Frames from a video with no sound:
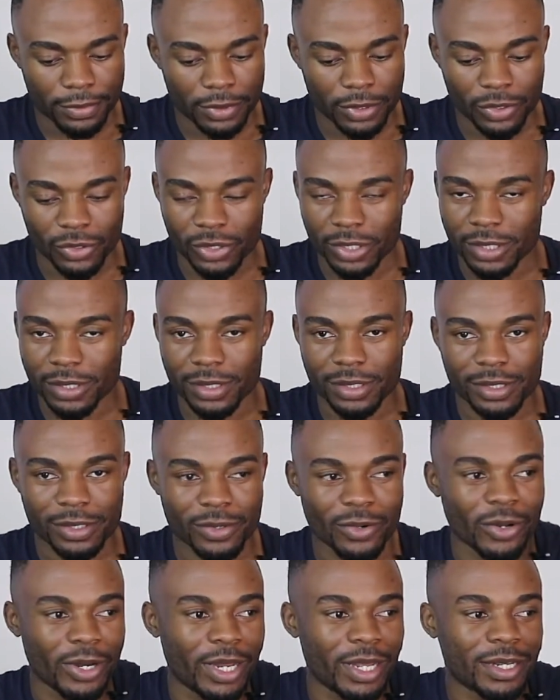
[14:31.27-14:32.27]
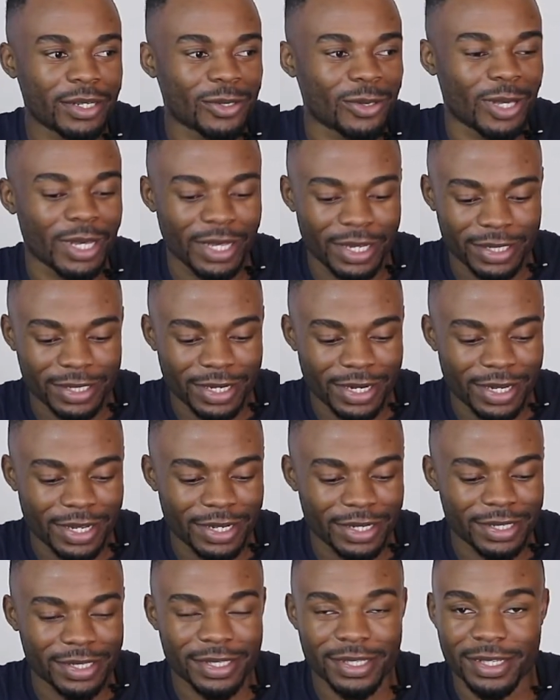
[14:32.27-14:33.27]
you just connect to the
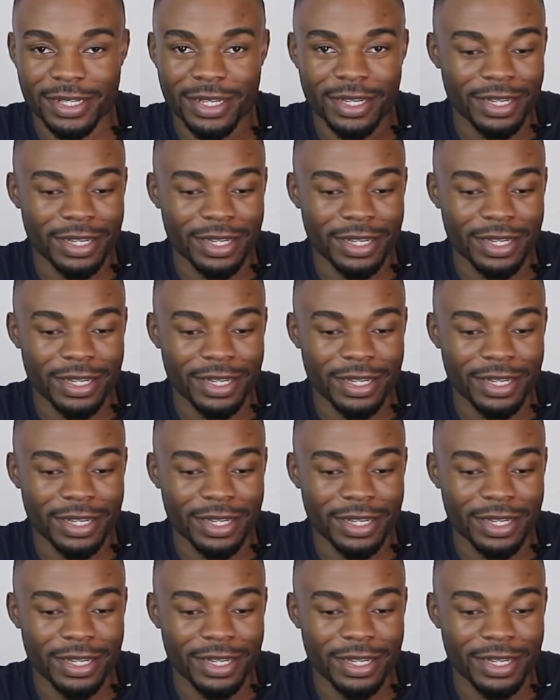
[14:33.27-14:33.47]
internet.